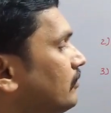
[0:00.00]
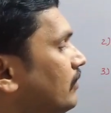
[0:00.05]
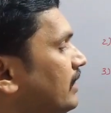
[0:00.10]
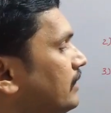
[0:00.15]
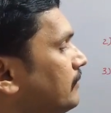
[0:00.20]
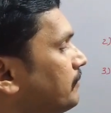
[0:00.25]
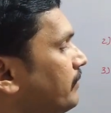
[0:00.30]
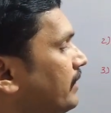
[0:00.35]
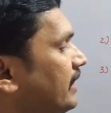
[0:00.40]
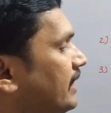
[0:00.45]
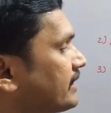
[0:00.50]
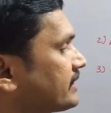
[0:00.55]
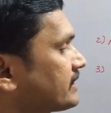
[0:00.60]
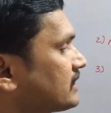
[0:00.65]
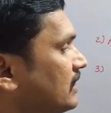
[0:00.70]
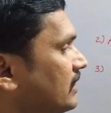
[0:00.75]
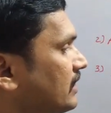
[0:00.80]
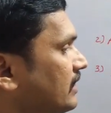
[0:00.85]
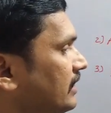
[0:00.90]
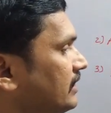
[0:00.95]
1
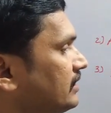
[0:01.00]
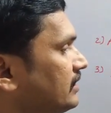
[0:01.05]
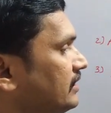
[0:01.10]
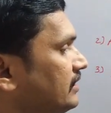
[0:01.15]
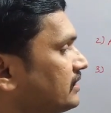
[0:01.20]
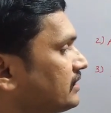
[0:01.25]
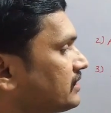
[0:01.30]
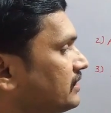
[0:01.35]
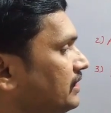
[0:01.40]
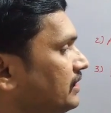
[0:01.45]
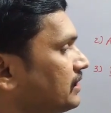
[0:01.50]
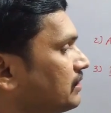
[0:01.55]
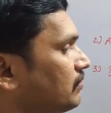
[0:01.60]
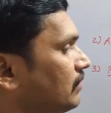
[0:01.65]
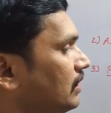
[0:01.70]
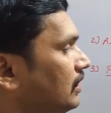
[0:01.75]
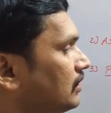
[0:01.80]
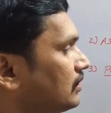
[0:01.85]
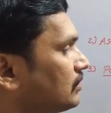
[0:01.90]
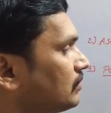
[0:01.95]
parsecond is
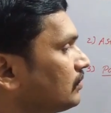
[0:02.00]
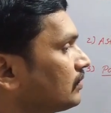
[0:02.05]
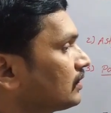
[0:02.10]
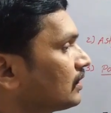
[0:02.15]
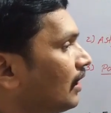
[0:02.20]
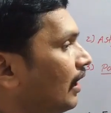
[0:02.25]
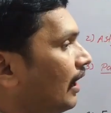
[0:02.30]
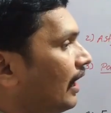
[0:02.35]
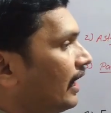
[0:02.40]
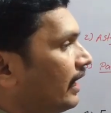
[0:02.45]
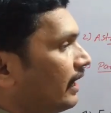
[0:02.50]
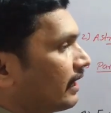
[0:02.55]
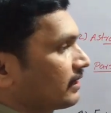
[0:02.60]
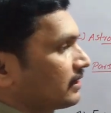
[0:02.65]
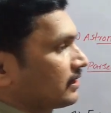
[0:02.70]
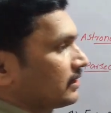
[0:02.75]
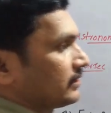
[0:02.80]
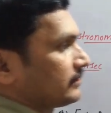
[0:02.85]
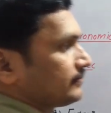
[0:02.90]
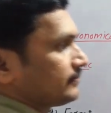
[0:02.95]
equal to
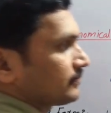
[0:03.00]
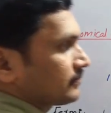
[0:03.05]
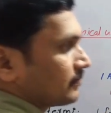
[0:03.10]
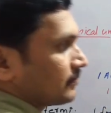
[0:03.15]
arc.